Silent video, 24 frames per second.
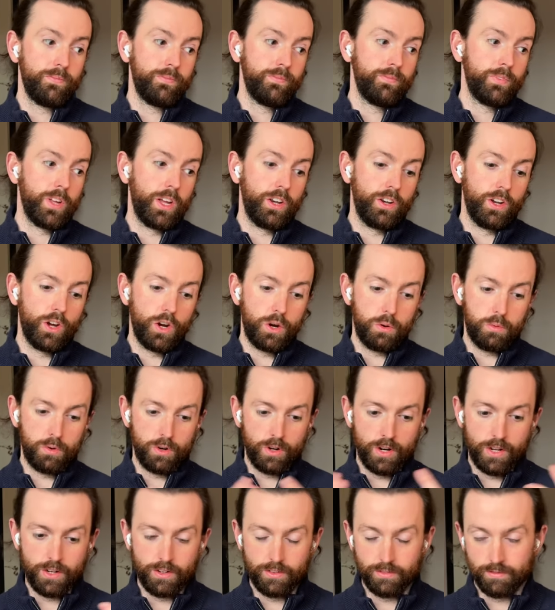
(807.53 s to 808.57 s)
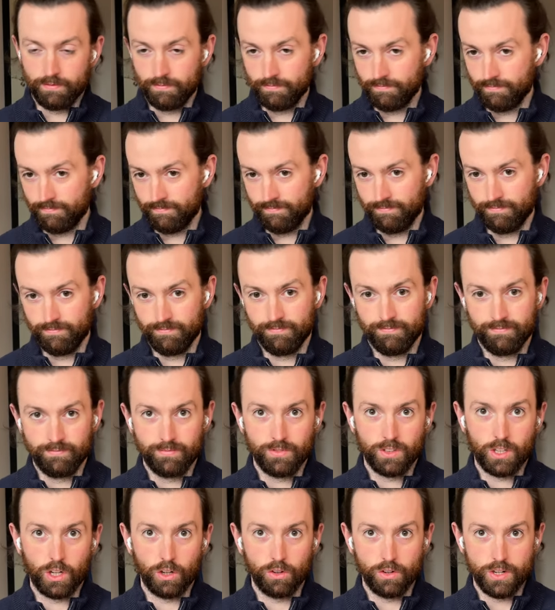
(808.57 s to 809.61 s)
And now we're in
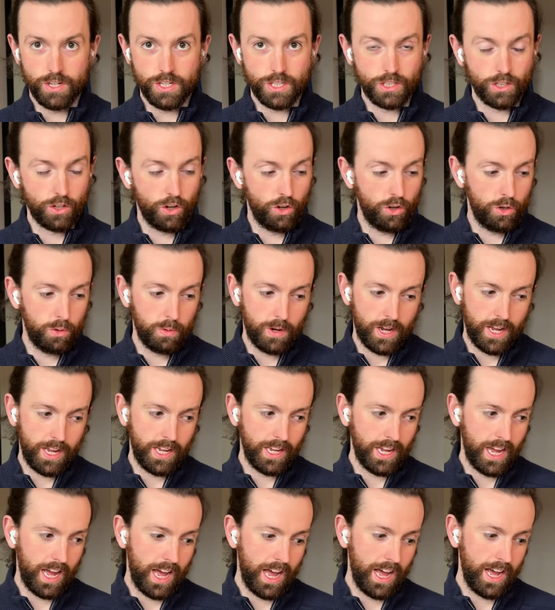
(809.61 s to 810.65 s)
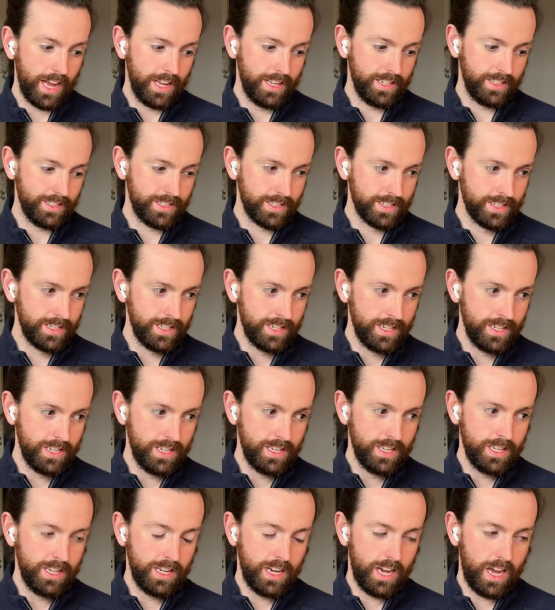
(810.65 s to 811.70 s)
glorious Galway, and
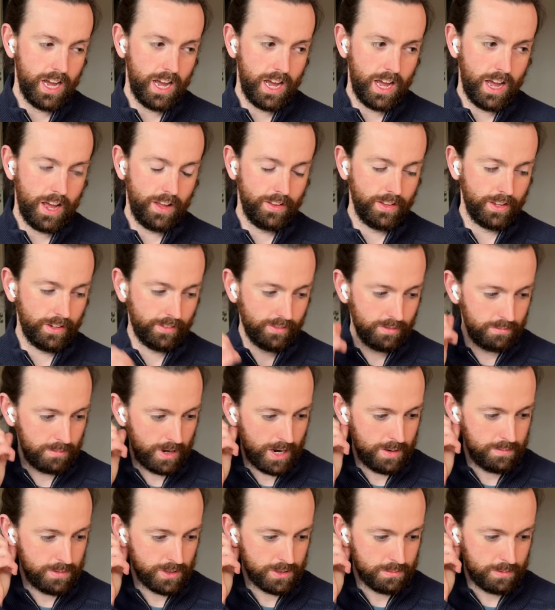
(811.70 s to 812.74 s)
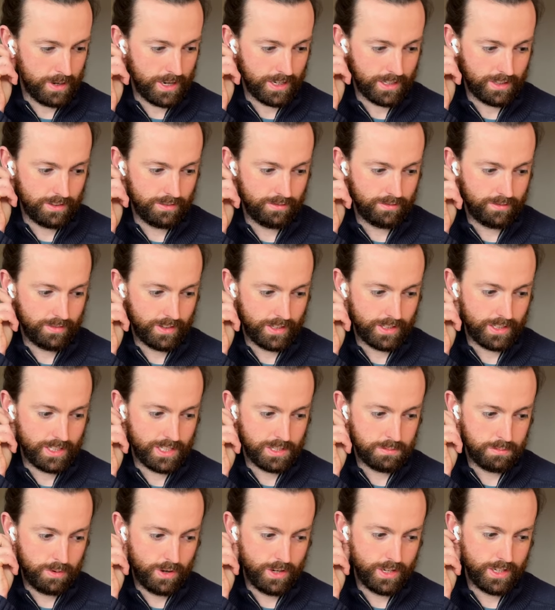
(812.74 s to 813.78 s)
I think from my perspective at this
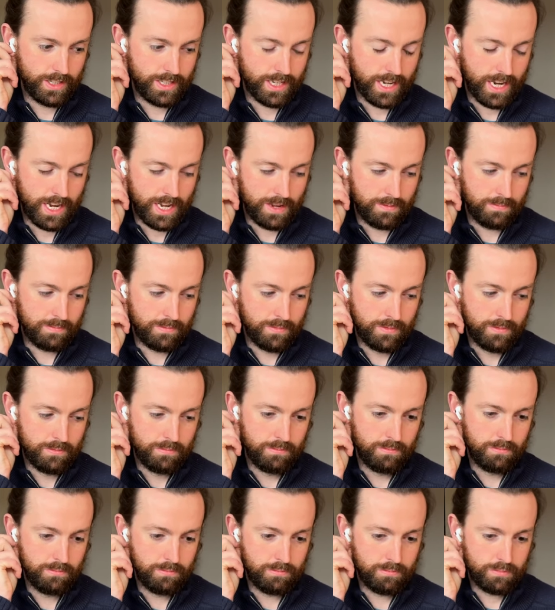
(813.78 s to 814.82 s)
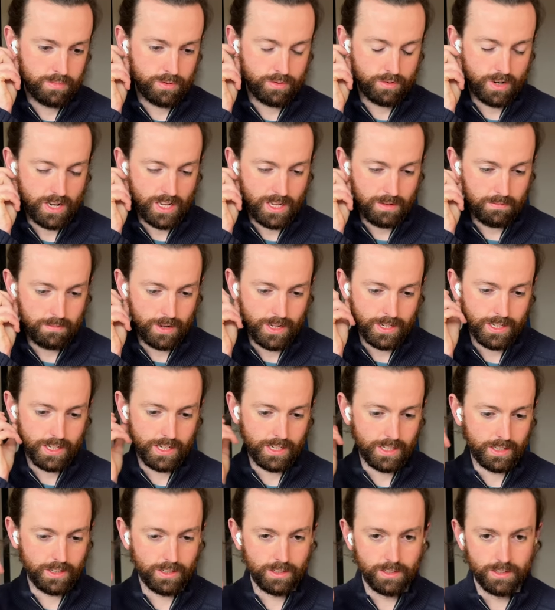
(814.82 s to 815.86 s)
point in time,
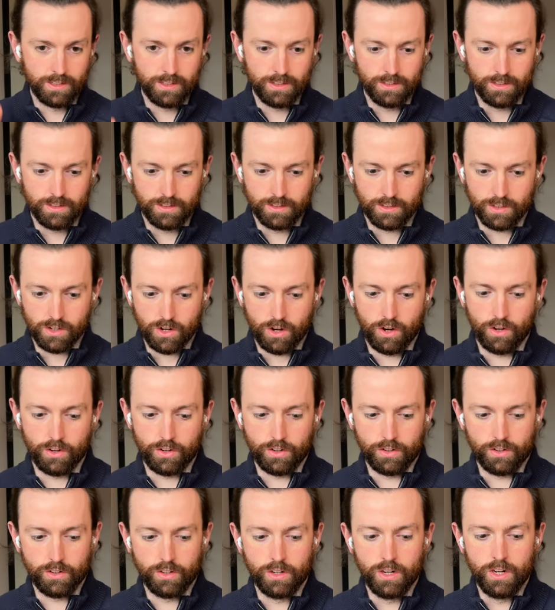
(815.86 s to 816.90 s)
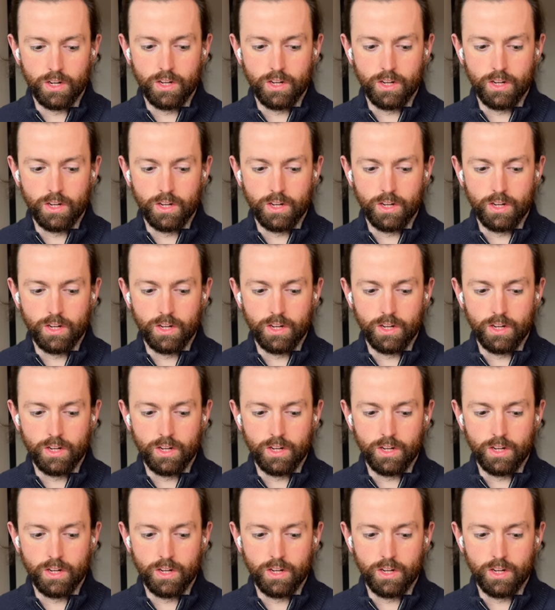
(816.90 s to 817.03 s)
pre-meeting Connor,